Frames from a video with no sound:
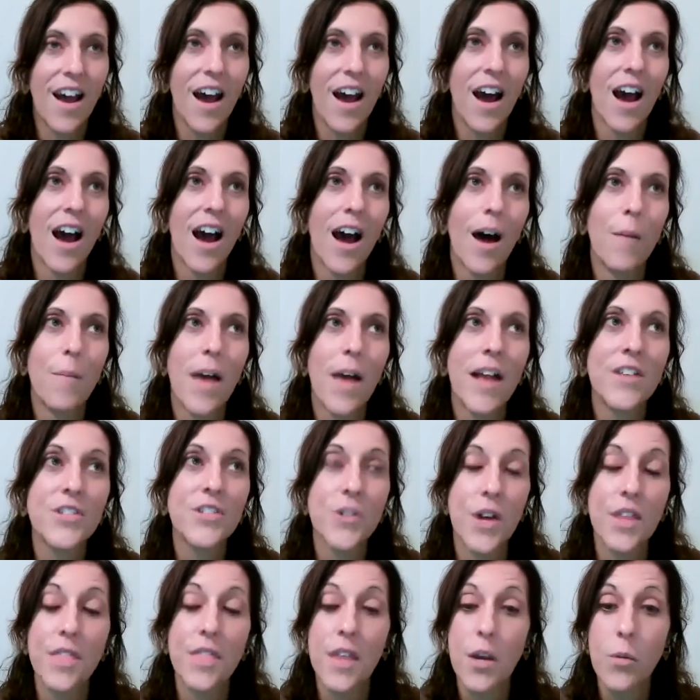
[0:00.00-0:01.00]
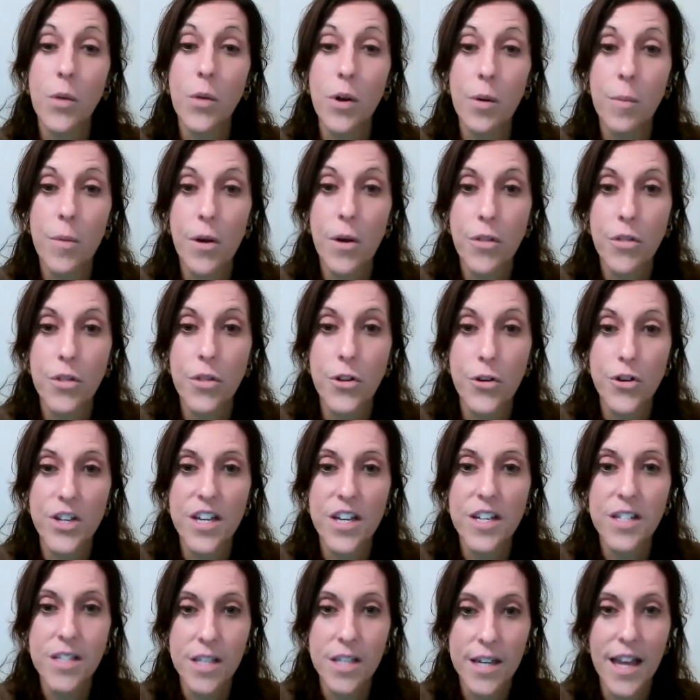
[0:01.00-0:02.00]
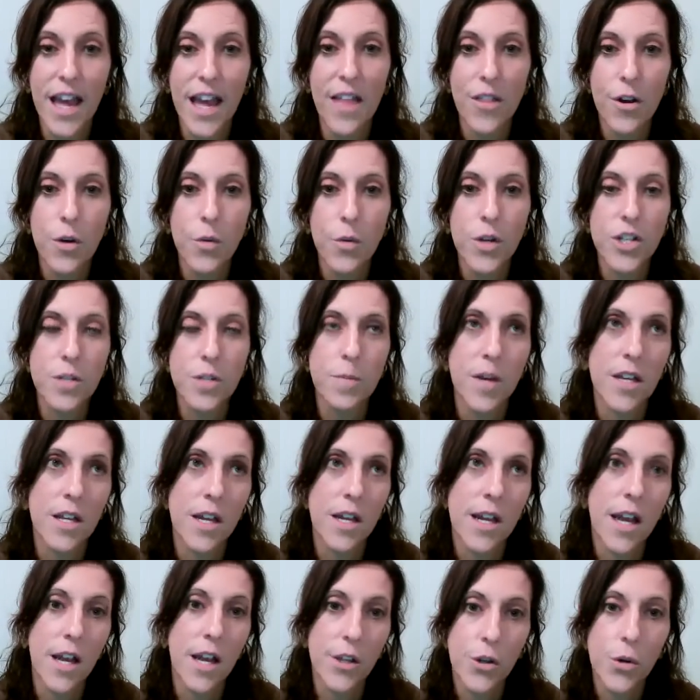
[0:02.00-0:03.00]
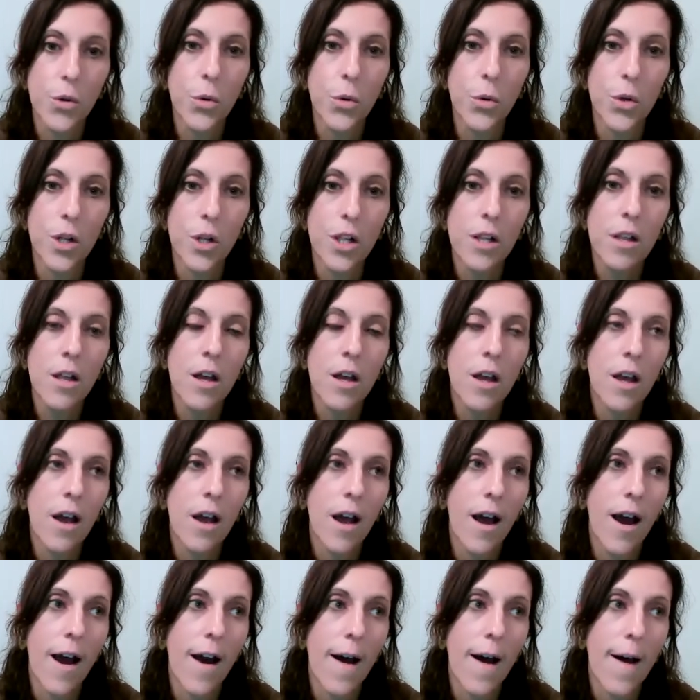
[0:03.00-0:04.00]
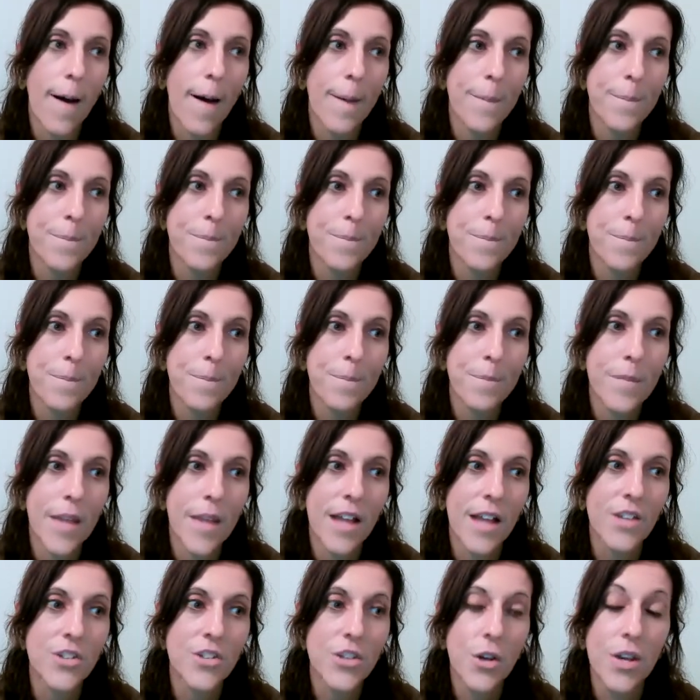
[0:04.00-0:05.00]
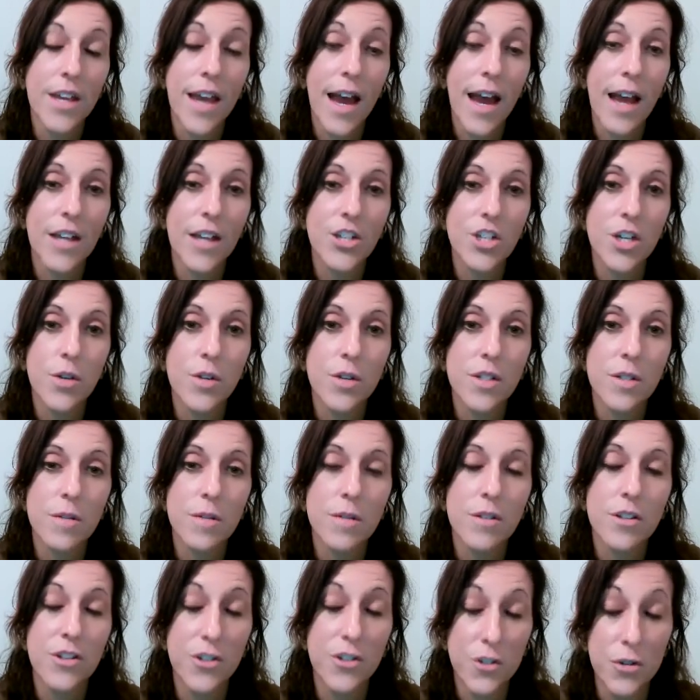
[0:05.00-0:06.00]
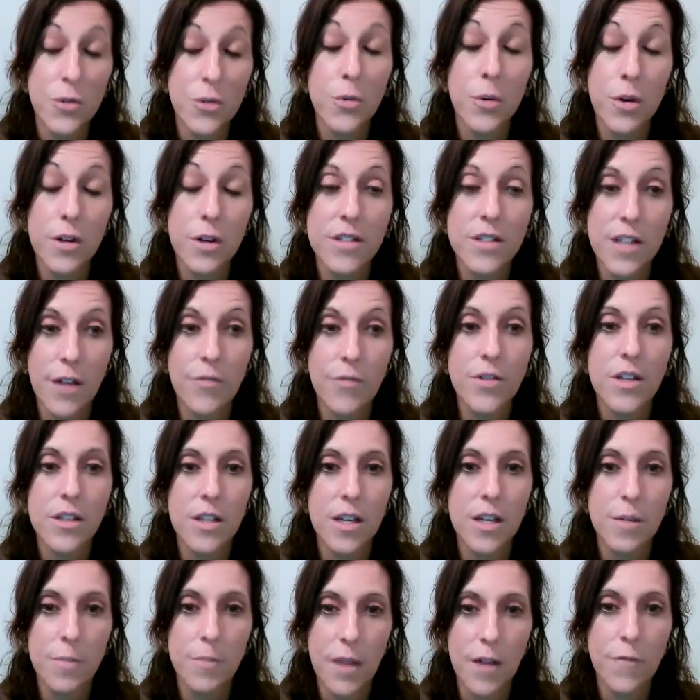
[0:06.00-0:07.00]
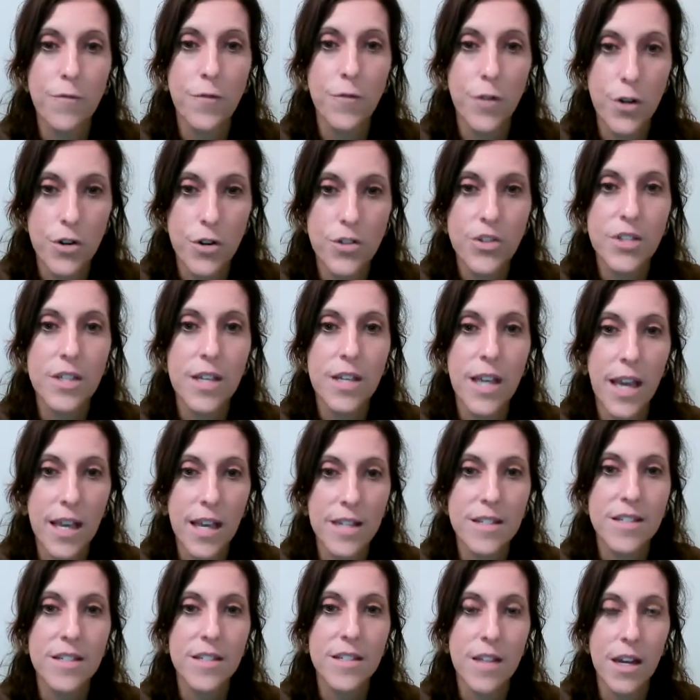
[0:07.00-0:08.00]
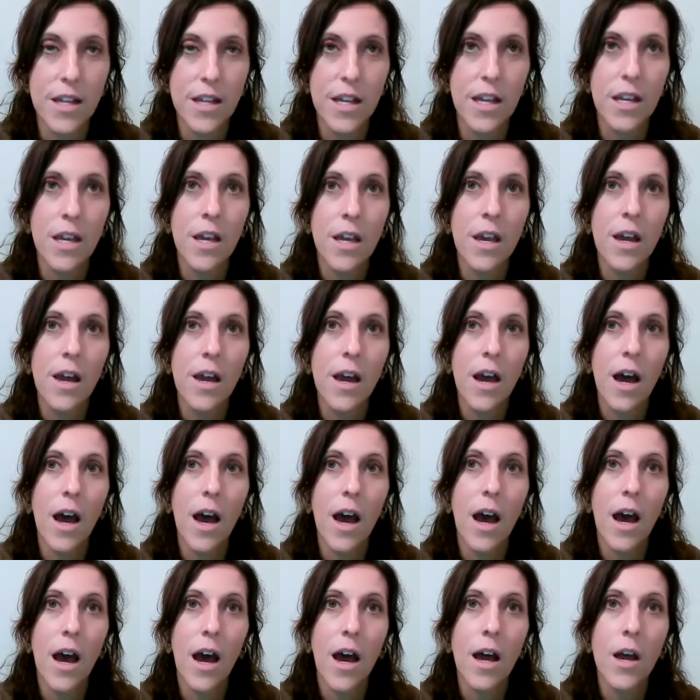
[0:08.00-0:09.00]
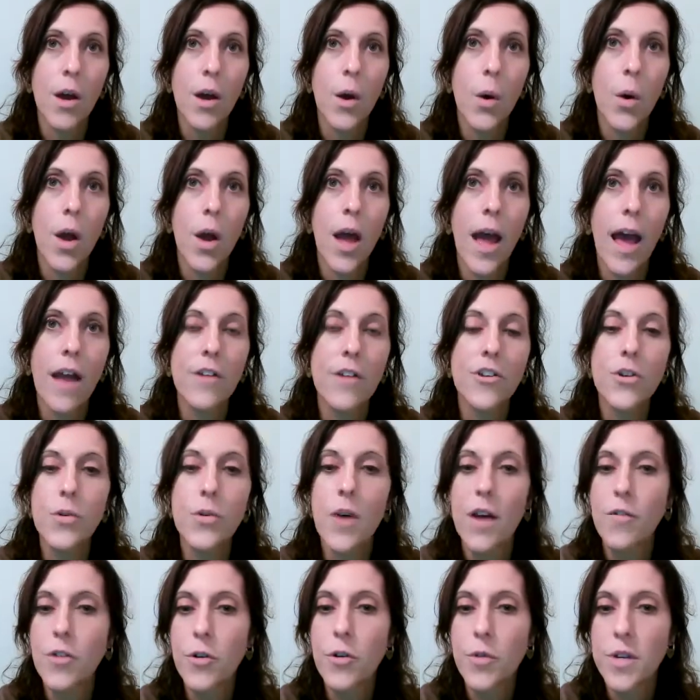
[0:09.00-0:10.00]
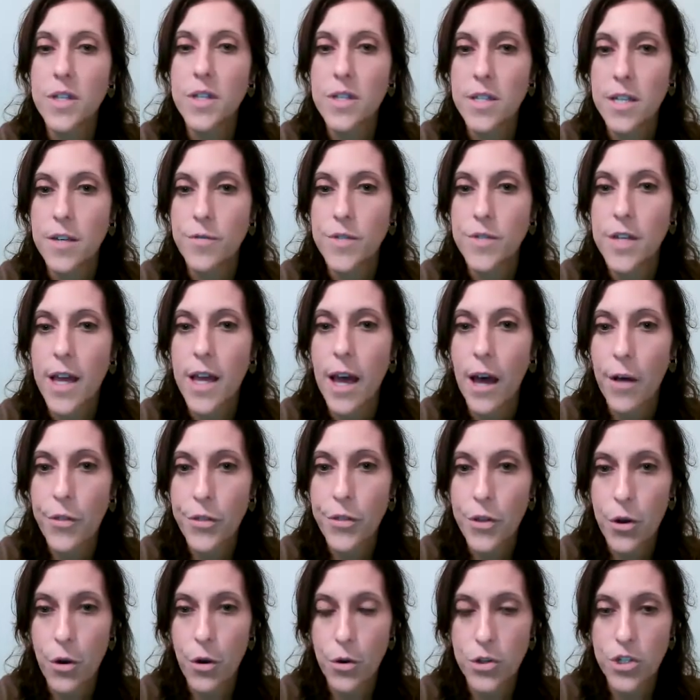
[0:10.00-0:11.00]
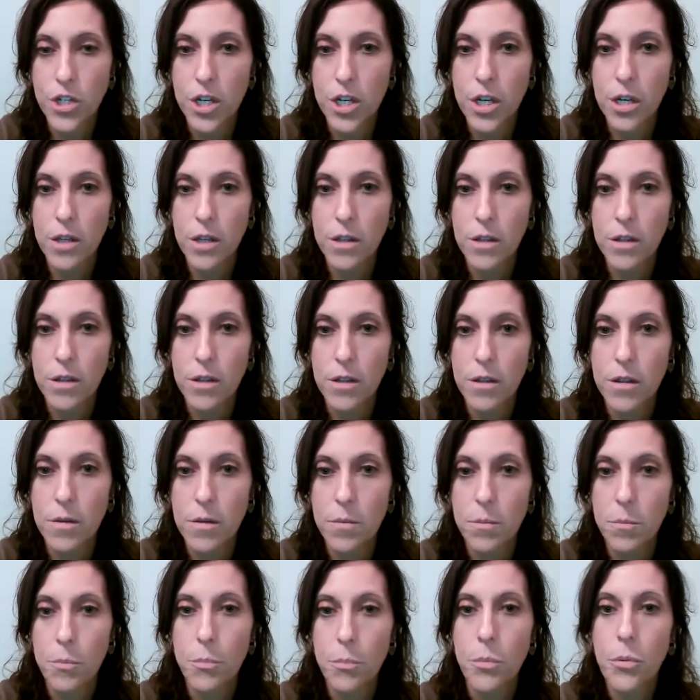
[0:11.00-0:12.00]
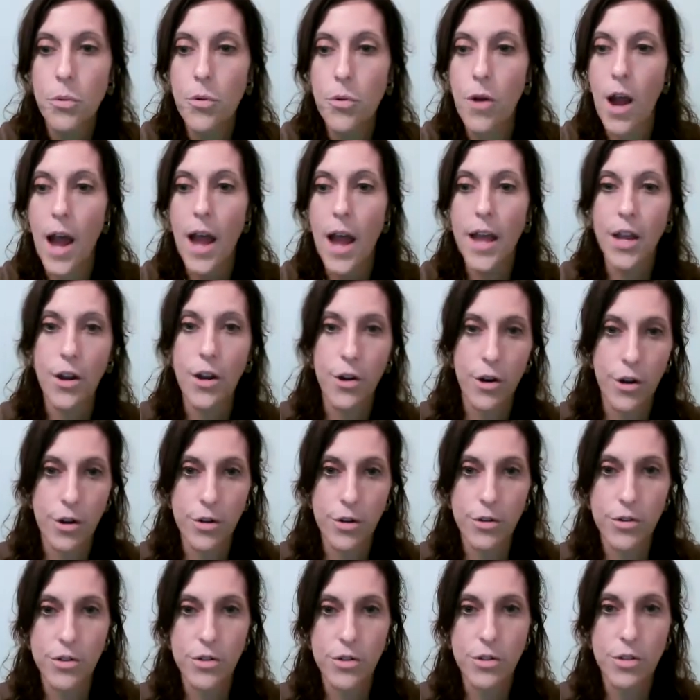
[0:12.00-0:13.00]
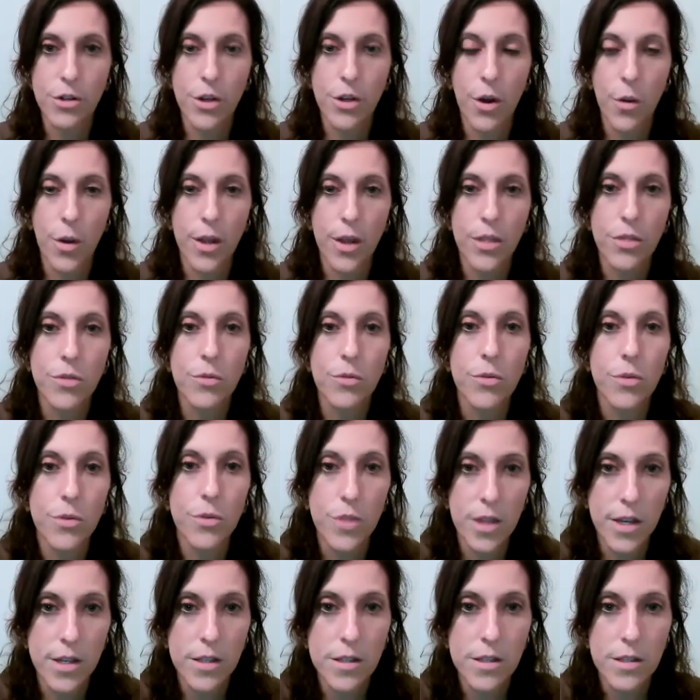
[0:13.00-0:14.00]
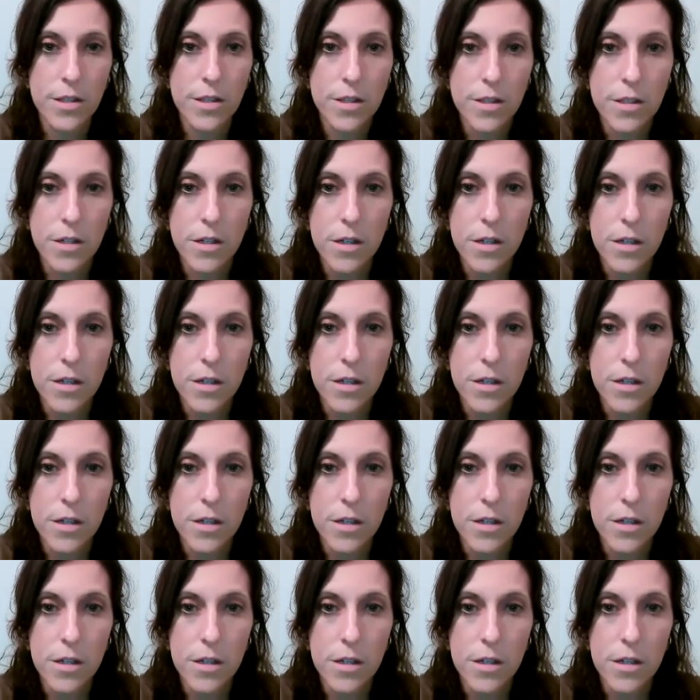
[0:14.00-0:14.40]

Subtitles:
And so I think we were both learning together, which made it kind of cool. And so, yeah, you were definitely my first case study. Had you ever received health coaching prior to going through this?